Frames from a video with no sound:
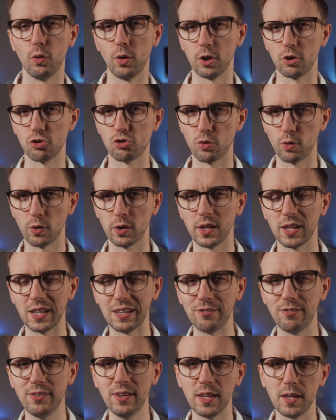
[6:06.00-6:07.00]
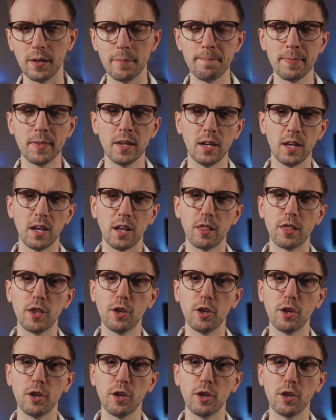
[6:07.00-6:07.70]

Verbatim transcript: or in short E V, in